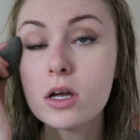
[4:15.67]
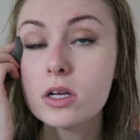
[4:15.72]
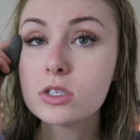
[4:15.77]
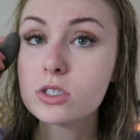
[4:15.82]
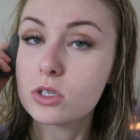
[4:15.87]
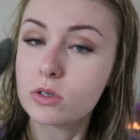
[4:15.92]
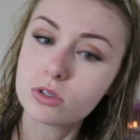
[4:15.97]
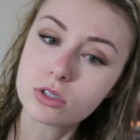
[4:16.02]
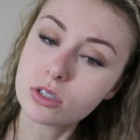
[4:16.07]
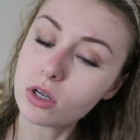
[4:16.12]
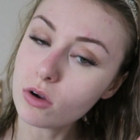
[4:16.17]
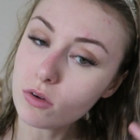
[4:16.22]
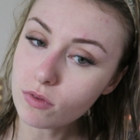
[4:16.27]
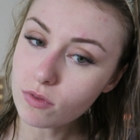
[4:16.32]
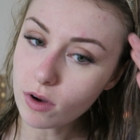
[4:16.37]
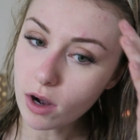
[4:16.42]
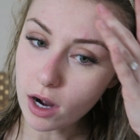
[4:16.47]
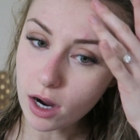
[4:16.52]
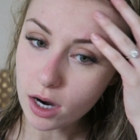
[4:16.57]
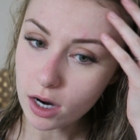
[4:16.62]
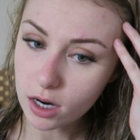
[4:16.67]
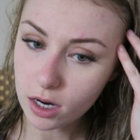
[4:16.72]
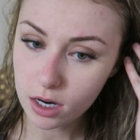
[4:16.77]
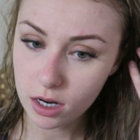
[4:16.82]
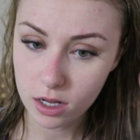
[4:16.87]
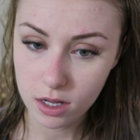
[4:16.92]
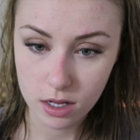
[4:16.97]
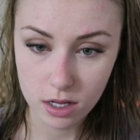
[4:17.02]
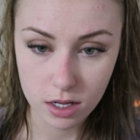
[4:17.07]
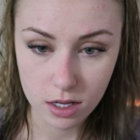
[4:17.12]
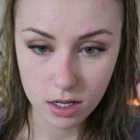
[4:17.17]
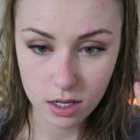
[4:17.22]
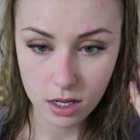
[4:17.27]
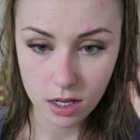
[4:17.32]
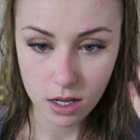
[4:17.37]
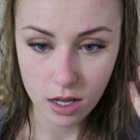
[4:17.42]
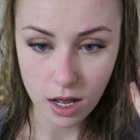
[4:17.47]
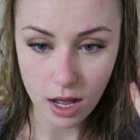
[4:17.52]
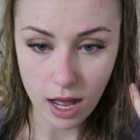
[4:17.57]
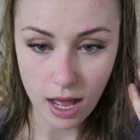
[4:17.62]
So far,
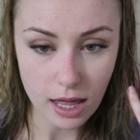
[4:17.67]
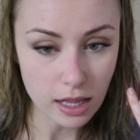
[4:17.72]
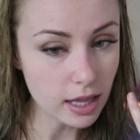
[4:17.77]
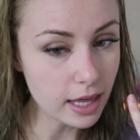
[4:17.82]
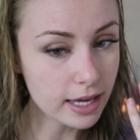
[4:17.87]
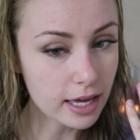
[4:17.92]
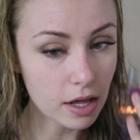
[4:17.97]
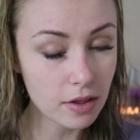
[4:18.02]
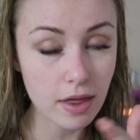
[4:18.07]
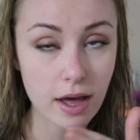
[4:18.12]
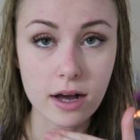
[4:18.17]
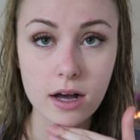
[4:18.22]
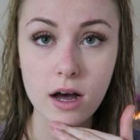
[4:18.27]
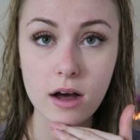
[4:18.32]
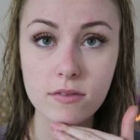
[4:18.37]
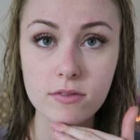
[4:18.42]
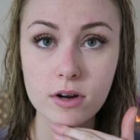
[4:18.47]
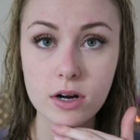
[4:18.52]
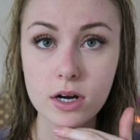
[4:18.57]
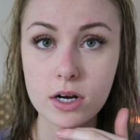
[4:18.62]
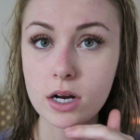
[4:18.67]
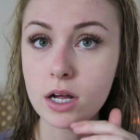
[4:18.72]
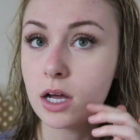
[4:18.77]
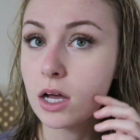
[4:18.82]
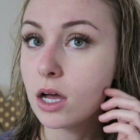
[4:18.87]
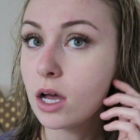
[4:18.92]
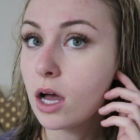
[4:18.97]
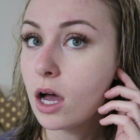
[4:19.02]
I like how that covered.